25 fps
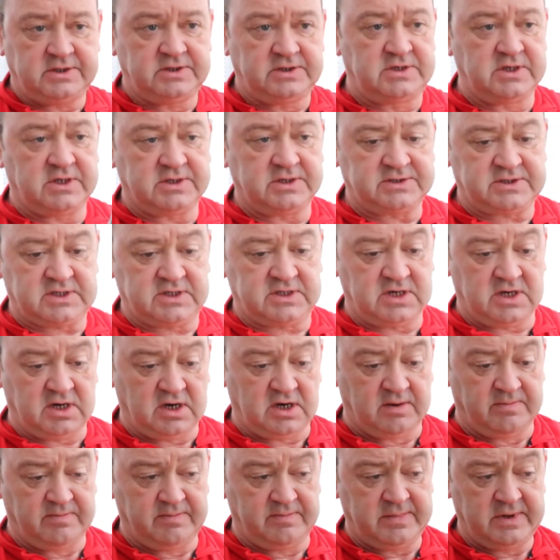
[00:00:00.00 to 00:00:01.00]
does
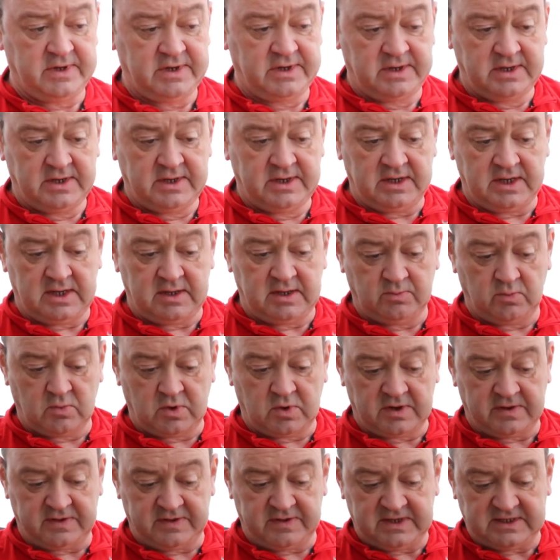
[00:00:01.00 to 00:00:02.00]
come in
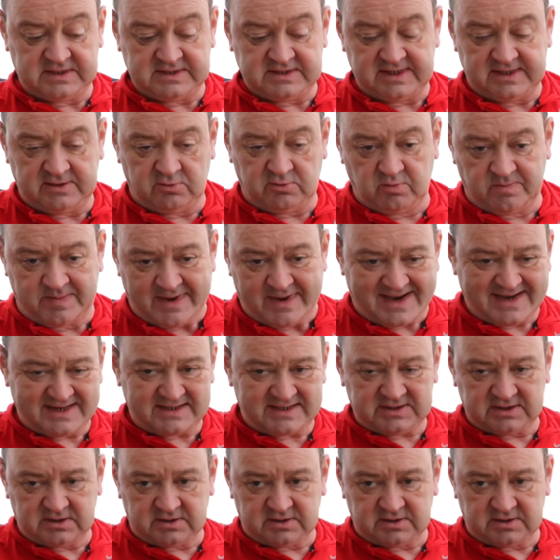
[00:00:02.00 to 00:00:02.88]
one of these little bags.